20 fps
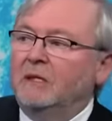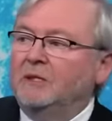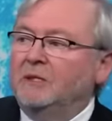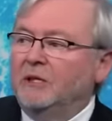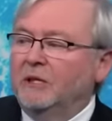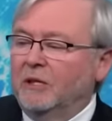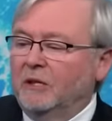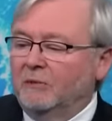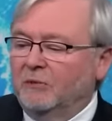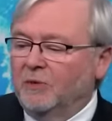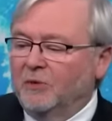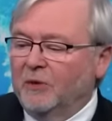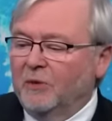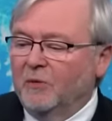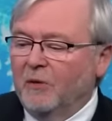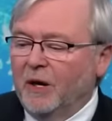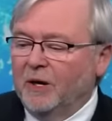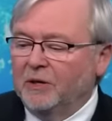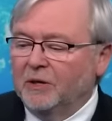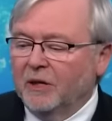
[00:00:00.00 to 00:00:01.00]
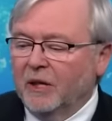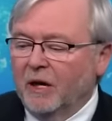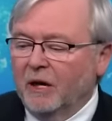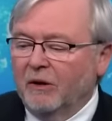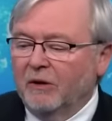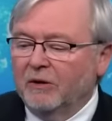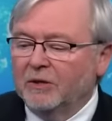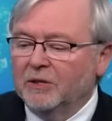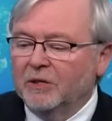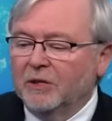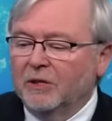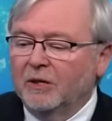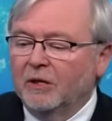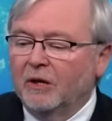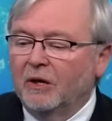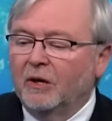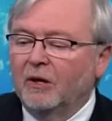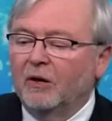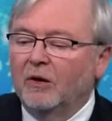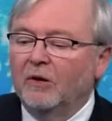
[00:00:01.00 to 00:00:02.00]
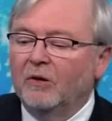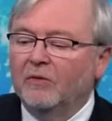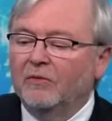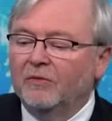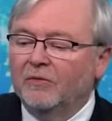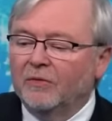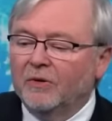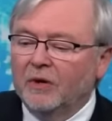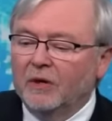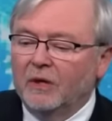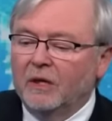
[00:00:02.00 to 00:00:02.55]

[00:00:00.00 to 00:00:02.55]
dealing with the granularity of